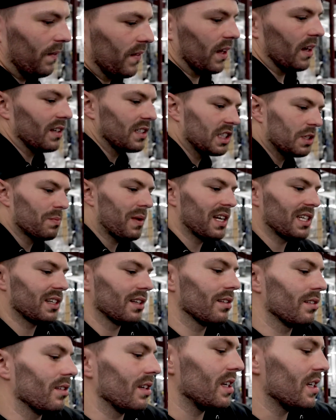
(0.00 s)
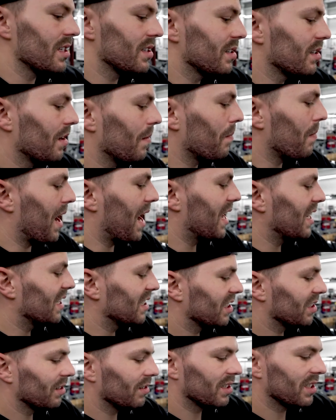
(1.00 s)
It just makes it a little easier to manage
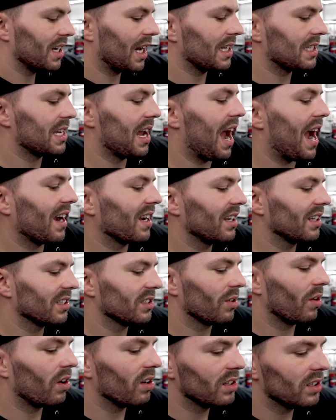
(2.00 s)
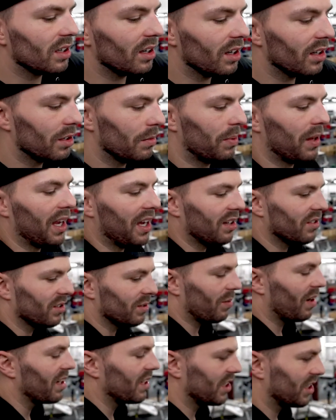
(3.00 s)
so it's not tacking to all your other panels
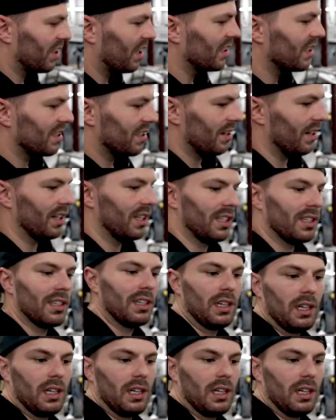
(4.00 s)
while you're trying to tuck it.